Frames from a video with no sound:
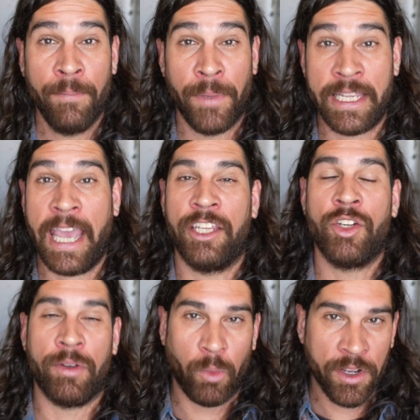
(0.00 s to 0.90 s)
But hey,
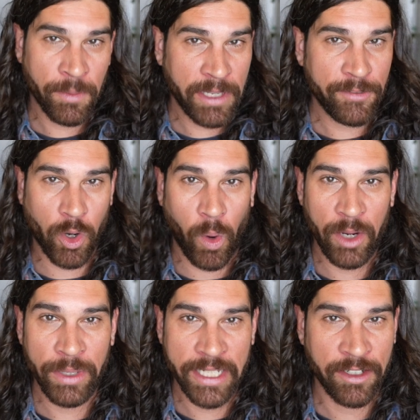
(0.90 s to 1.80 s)
it was a bit of a
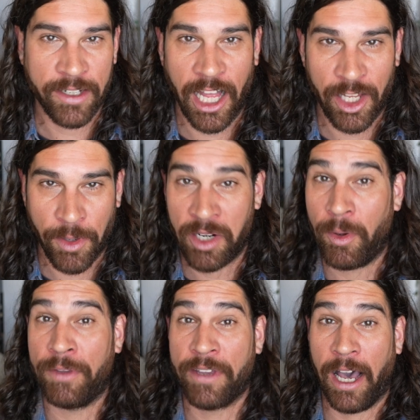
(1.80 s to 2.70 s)
quiet week here in Colorado,
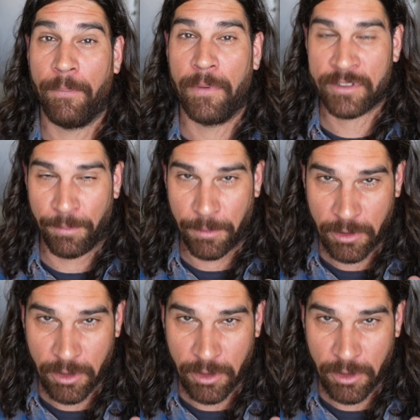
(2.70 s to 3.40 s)
but we've got some